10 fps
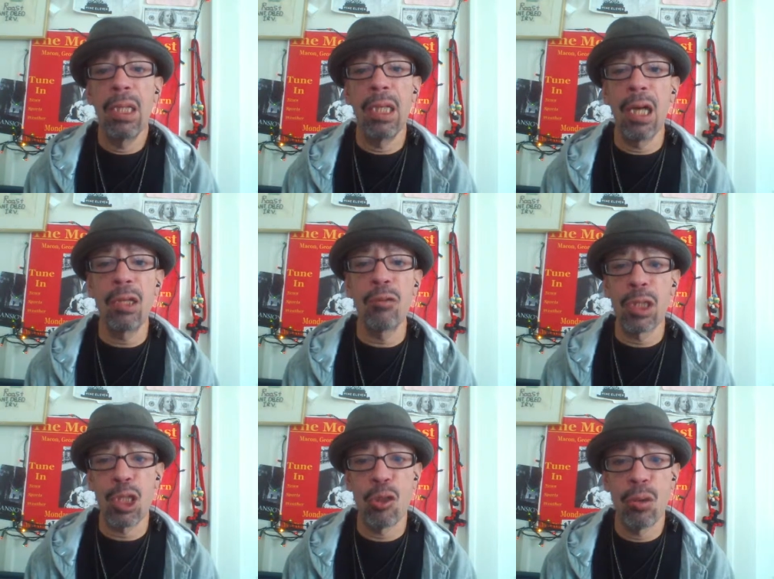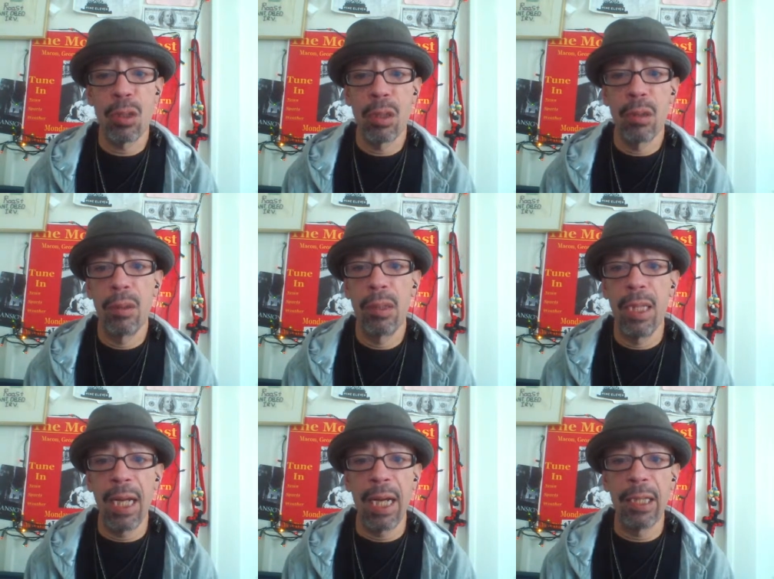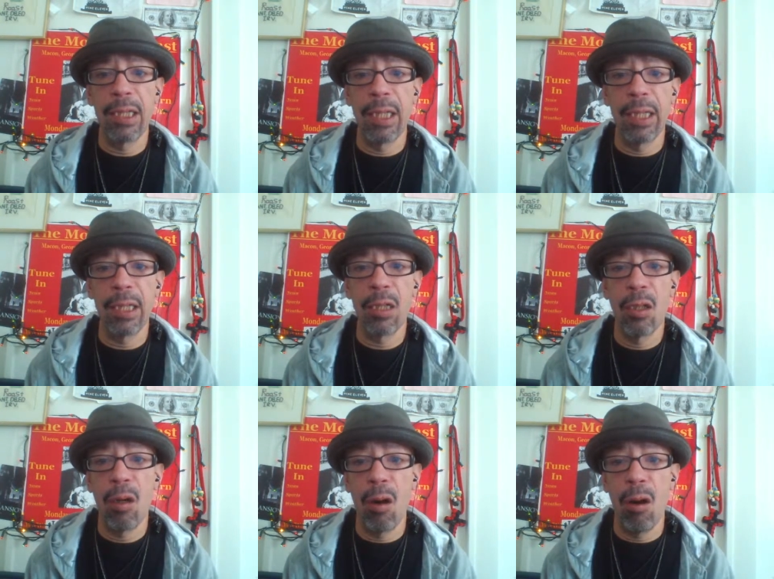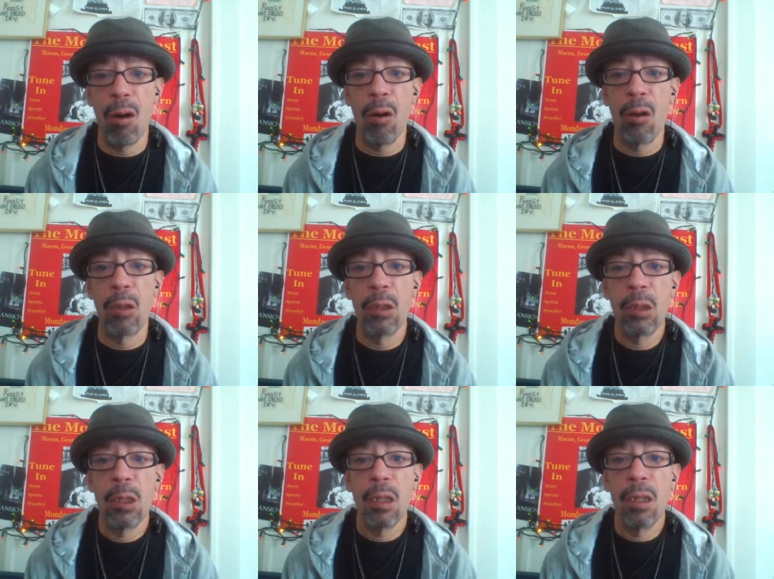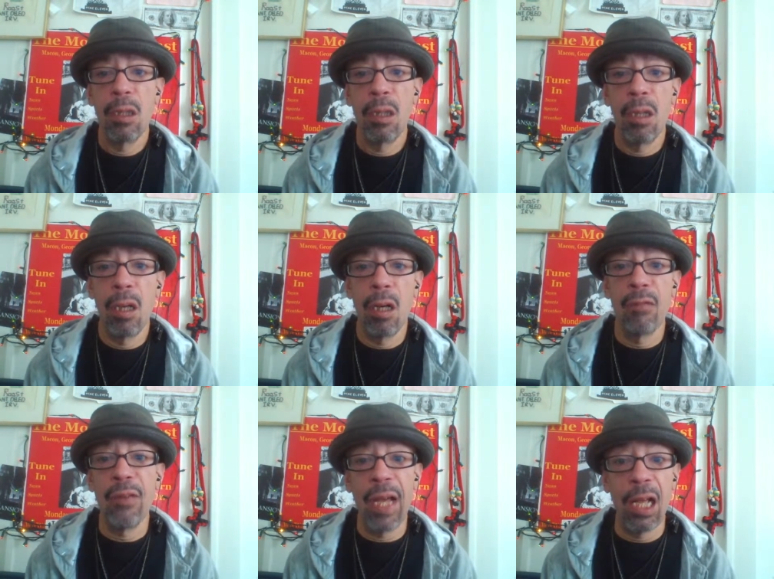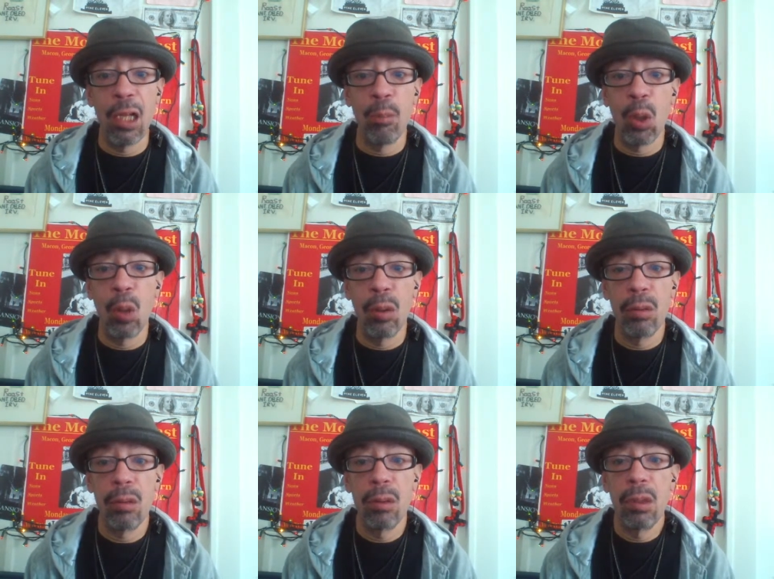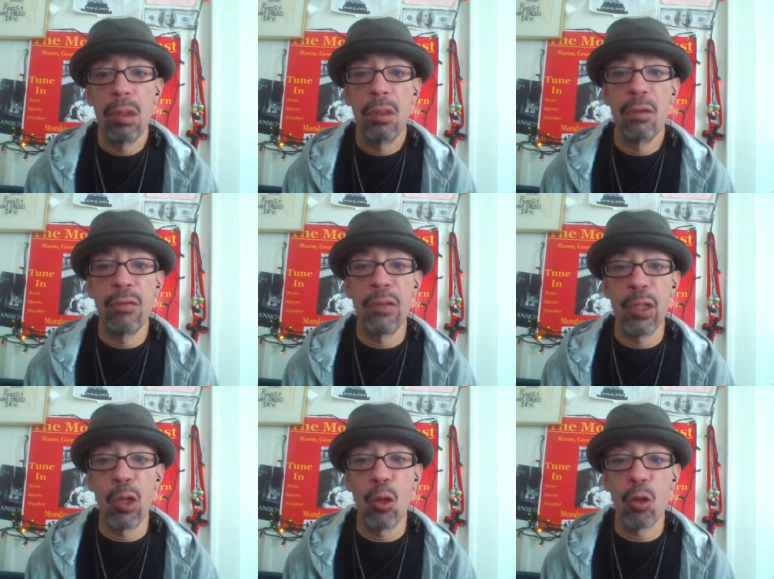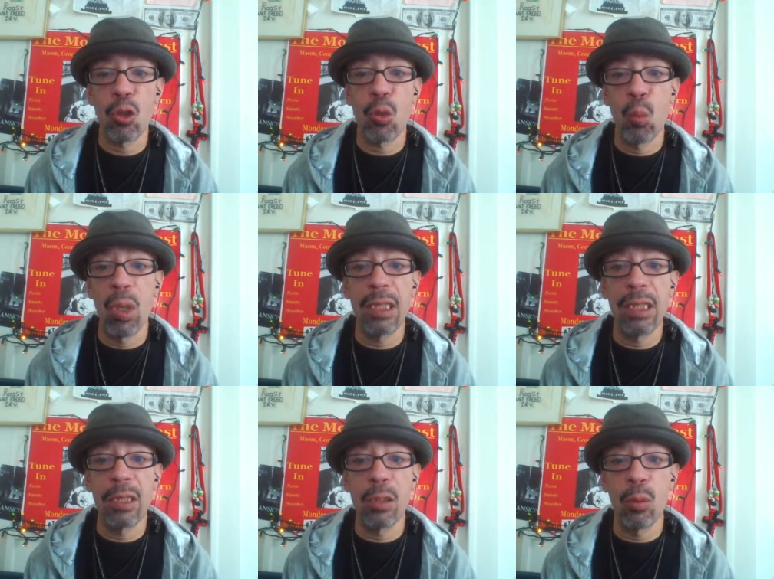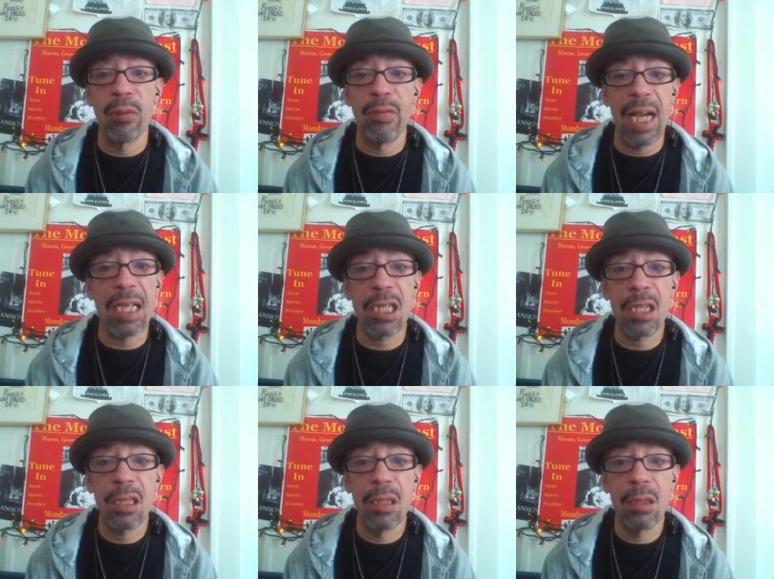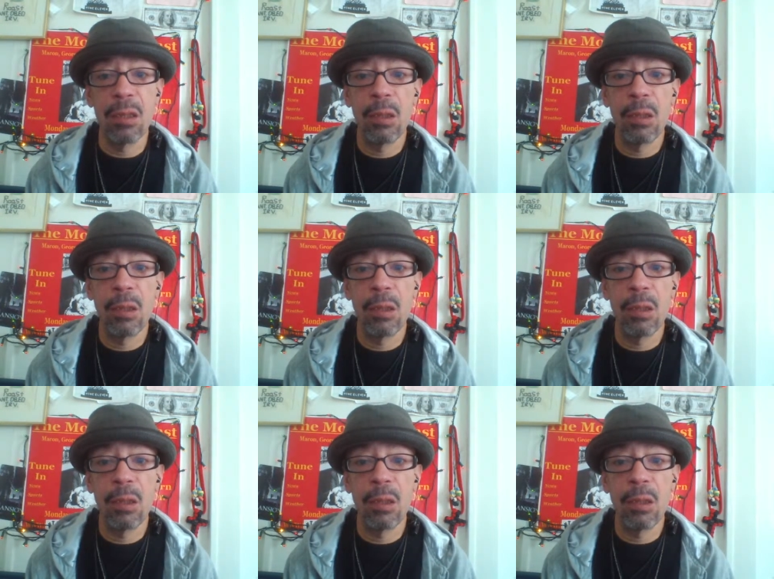The other issues that I think are available for those willing to invest